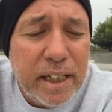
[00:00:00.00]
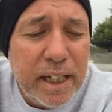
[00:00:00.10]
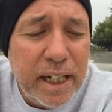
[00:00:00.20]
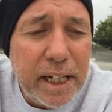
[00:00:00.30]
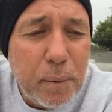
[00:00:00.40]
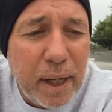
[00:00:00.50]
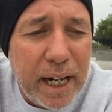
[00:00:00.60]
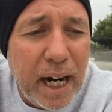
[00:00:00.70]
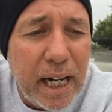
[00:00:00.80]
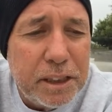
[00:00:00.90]

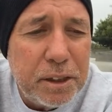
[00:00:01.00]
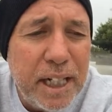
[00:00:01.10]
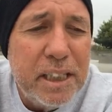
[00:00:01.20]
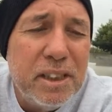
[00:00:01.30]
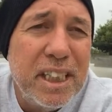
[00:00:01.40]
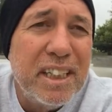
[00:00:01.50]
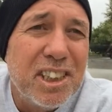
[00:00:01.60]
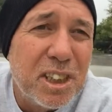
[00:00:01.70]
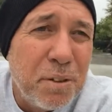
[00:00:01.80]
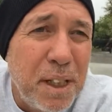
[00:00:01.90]
Anyway, I tried using
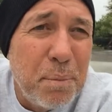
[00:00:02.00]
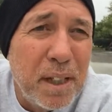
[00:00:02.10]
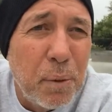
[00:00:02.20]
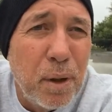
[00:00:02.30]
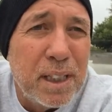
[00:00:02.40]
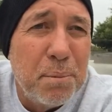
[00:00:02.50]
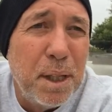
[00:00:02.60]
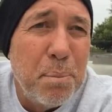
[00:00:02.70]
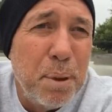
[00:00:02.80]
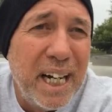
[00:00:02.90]
this cream that worked on
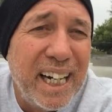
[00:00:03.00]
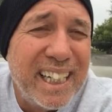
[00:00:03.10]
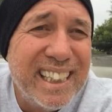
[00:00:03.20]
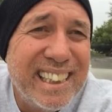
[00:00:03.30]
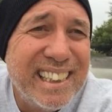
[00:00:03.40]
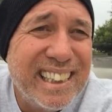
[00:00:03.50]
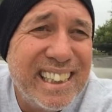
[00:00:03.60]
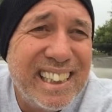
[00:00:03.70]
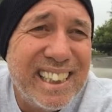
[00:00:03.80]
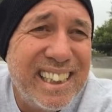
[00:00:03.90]
my back, and
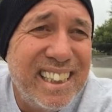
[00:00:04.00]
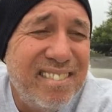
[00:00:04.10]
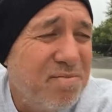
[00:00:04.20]
it just